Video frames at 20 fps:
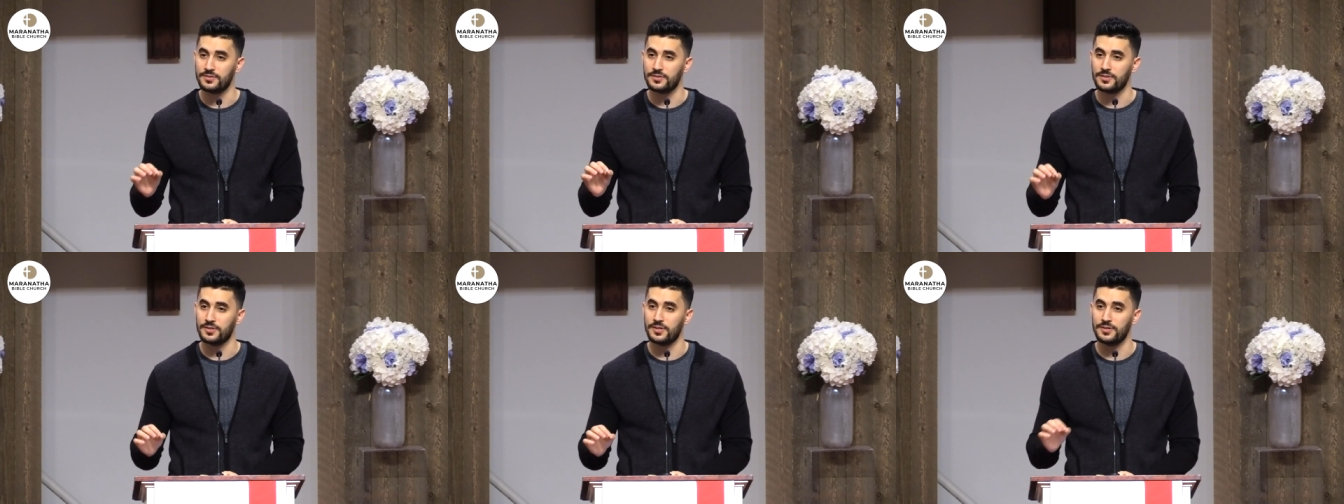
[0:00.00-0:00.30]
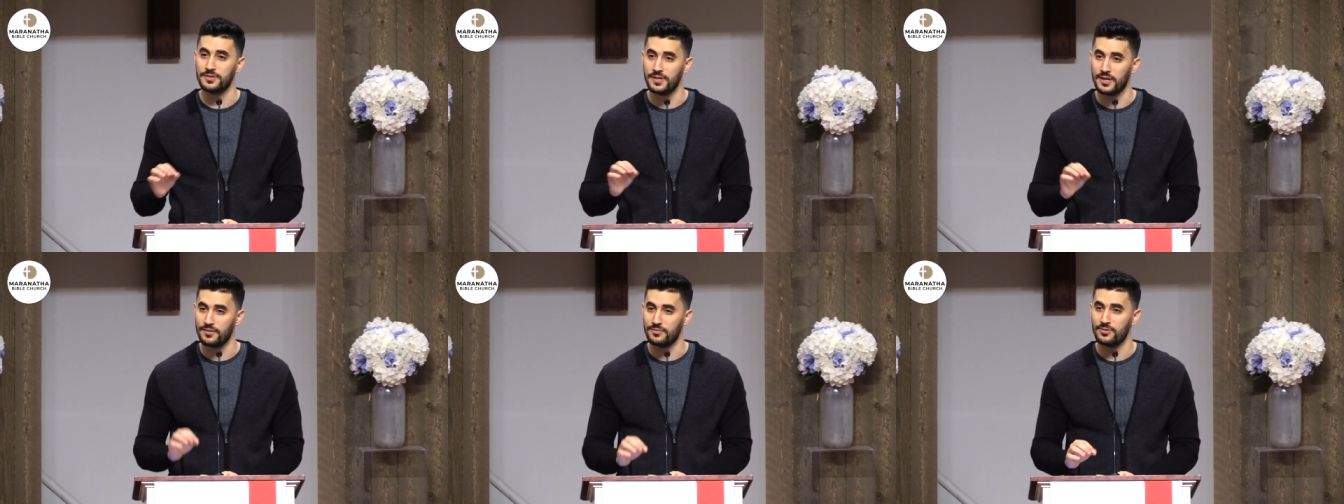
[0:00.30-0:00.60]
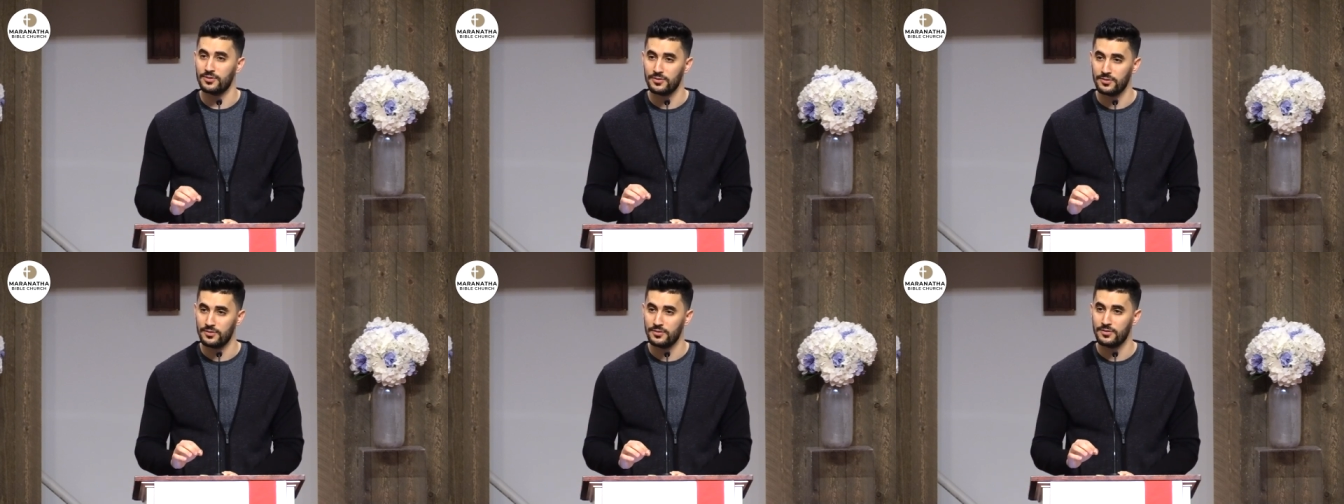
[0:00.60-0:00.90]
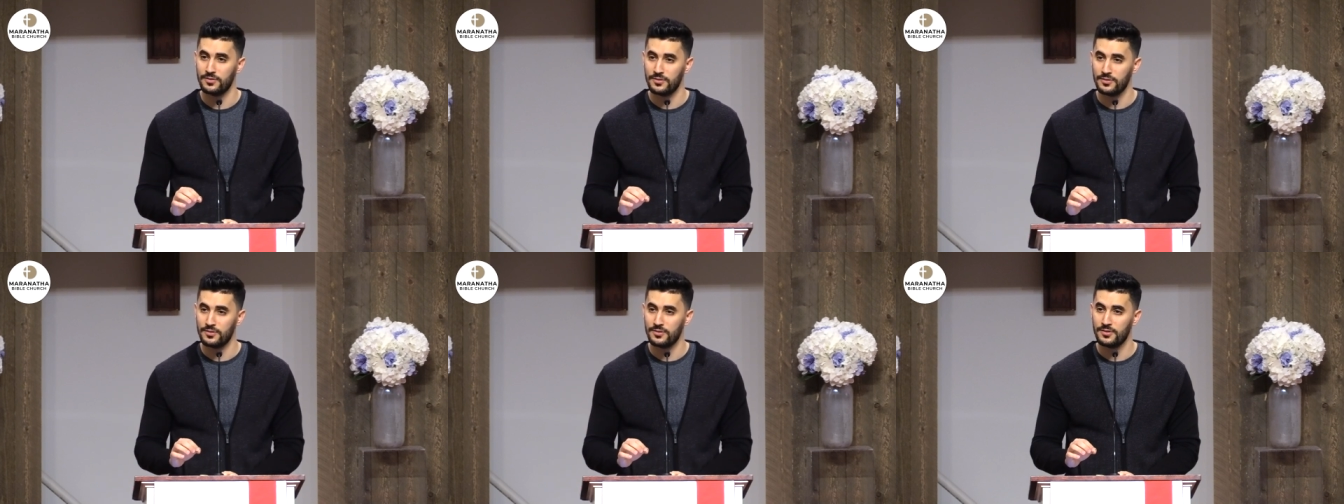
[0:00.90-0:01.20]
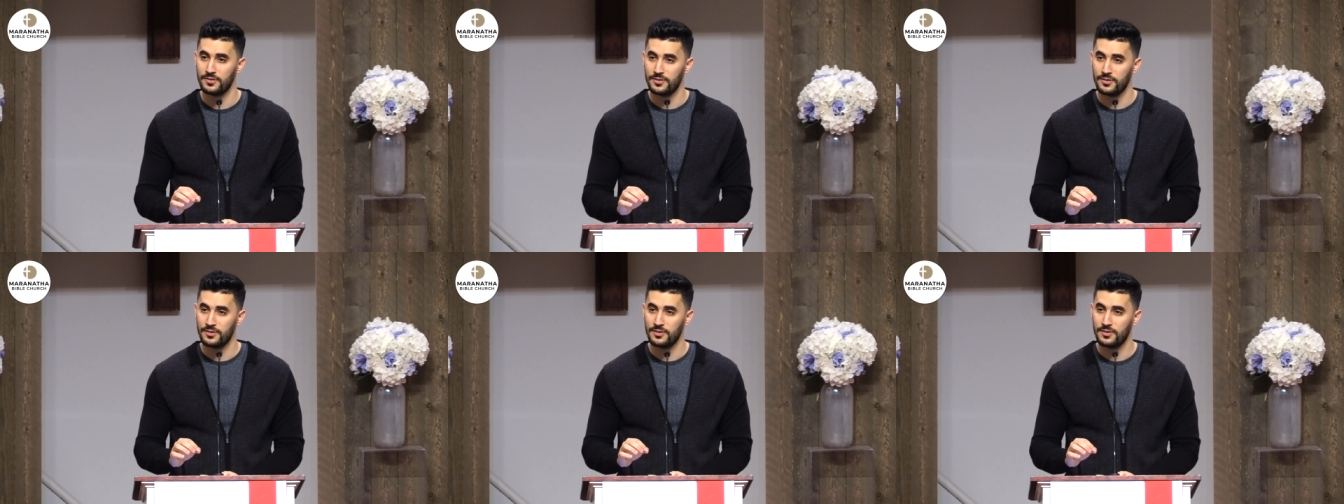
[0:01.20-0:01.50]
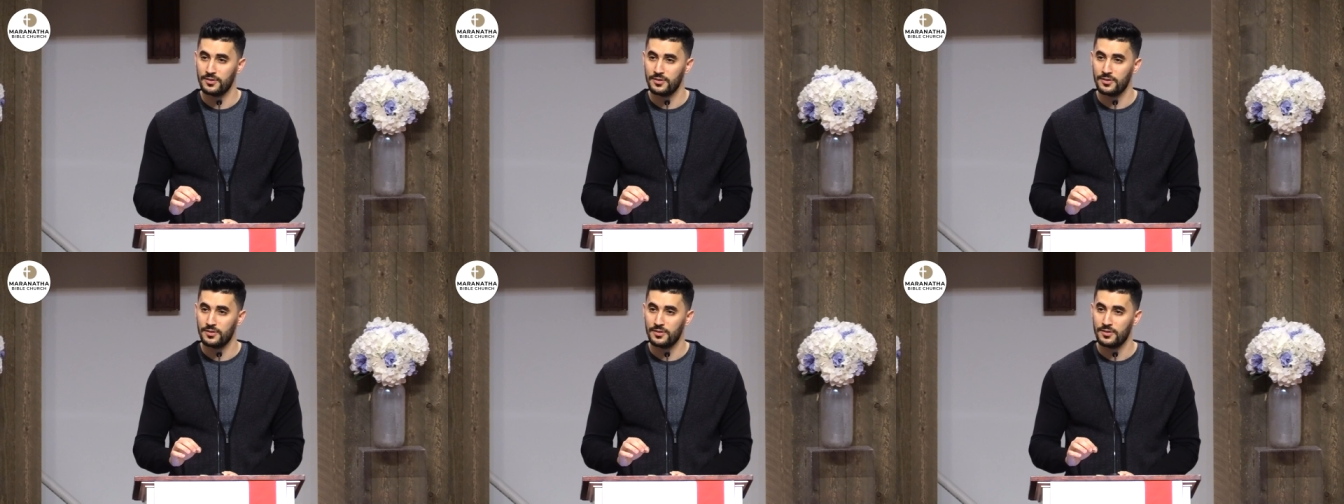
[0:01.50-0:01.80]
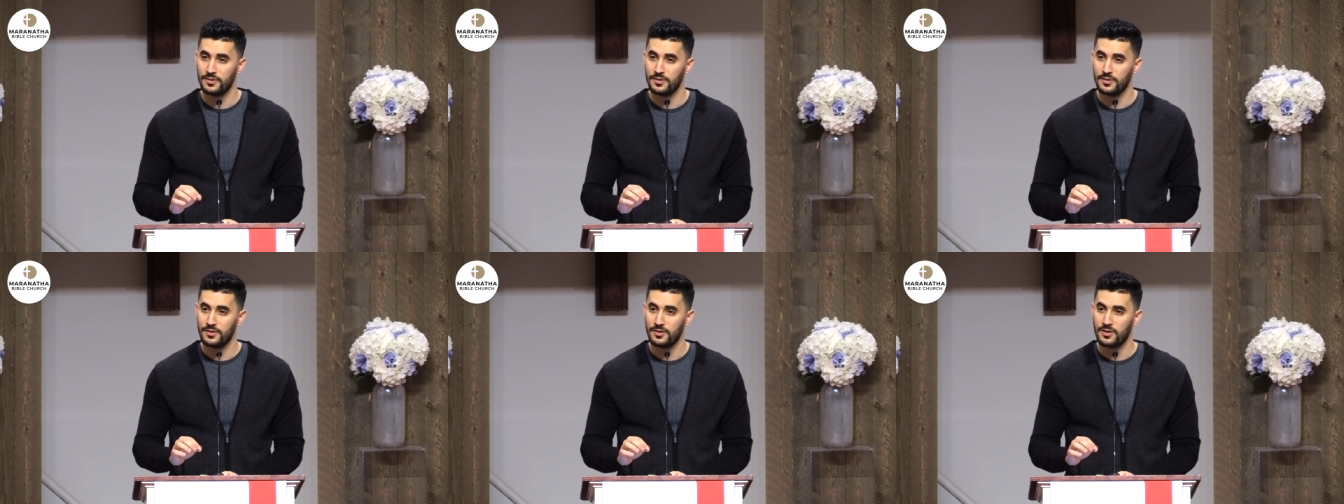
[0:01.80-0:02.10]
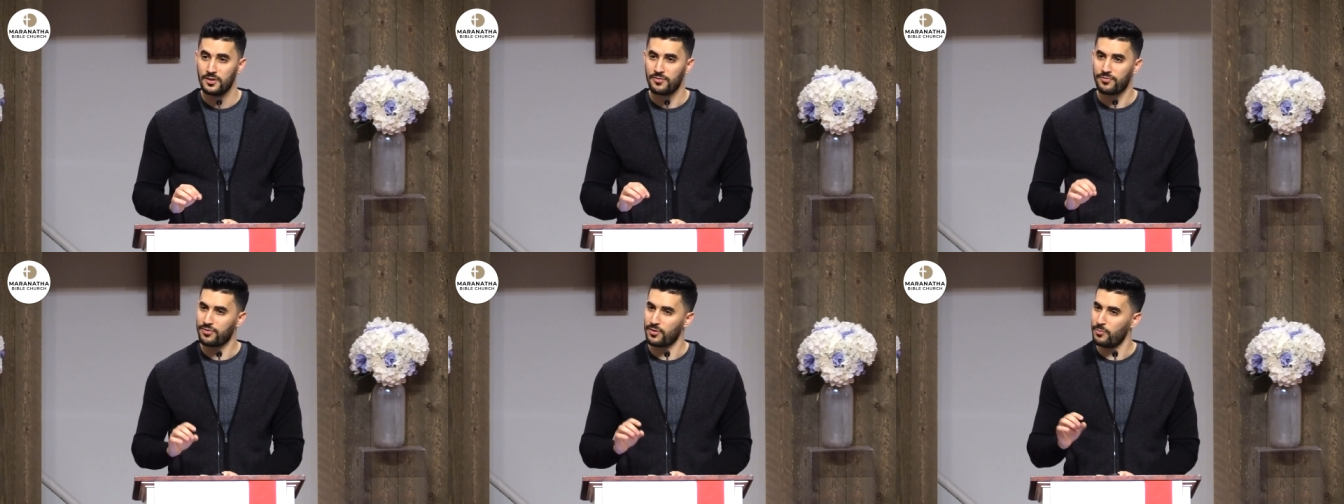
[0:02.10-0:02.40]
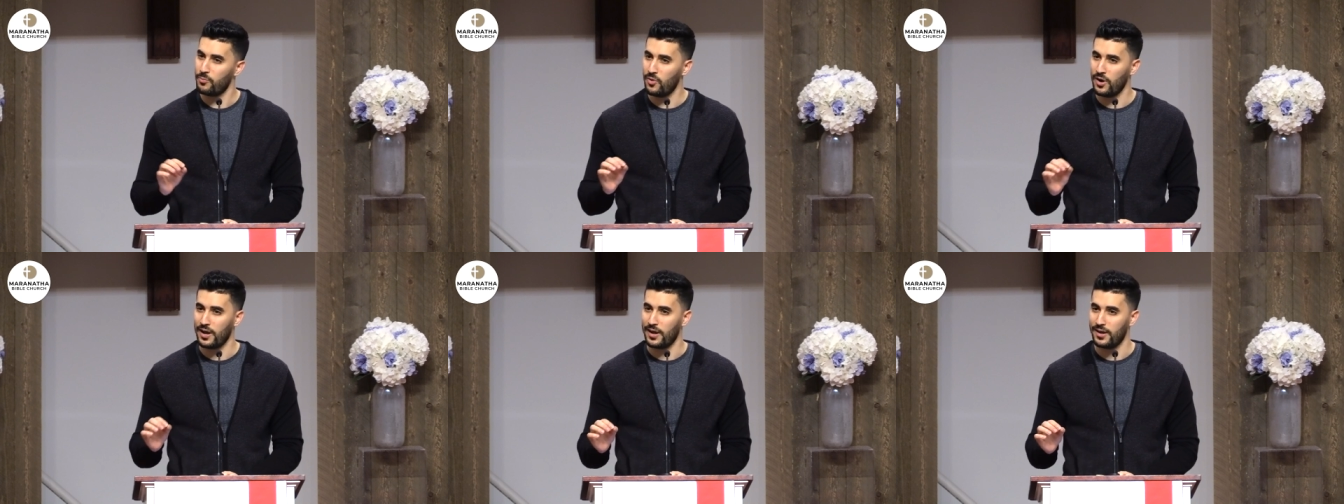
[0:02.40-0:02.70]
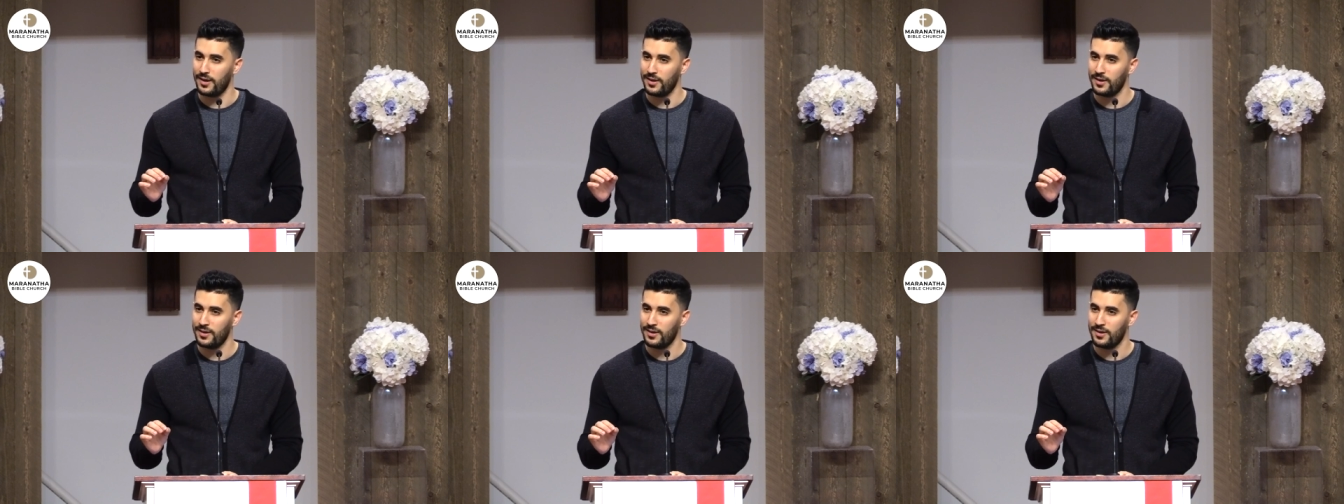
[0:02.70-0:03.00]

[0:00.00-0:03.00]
to the devil. From what?